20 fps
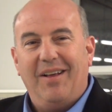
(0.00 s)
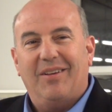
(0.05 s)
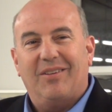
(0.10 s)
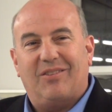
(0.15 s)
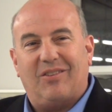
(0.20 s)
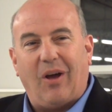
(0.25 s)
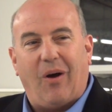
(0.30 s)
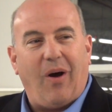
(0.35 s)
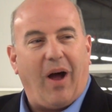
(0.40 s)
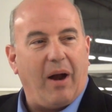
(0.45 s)

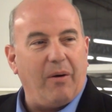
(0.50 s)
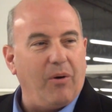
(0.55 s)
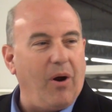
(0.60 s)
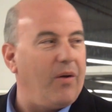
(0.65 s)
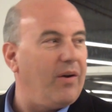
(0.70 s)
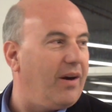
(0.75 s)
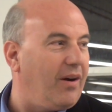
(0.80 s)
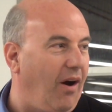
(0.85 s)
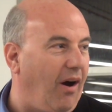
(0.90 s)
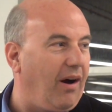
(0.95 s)
So I
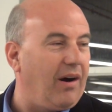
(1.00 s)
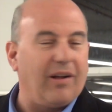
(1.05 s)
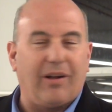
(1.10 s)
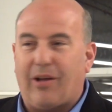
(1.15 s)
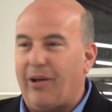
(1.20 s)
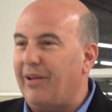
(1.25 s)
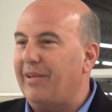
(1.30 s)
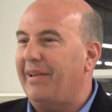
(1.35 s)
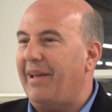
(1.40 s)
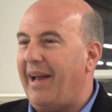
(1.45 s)
wrote an
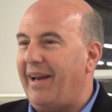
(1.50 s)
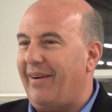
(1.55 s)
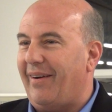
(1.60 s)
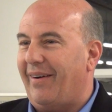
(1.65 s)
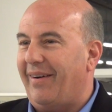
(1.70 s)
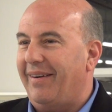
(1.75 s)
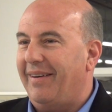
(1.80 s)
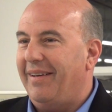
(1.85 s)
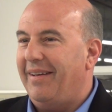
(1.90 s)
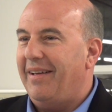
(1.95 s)
article
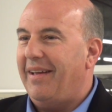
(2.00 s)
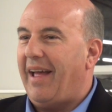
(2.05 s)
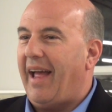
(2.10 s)
later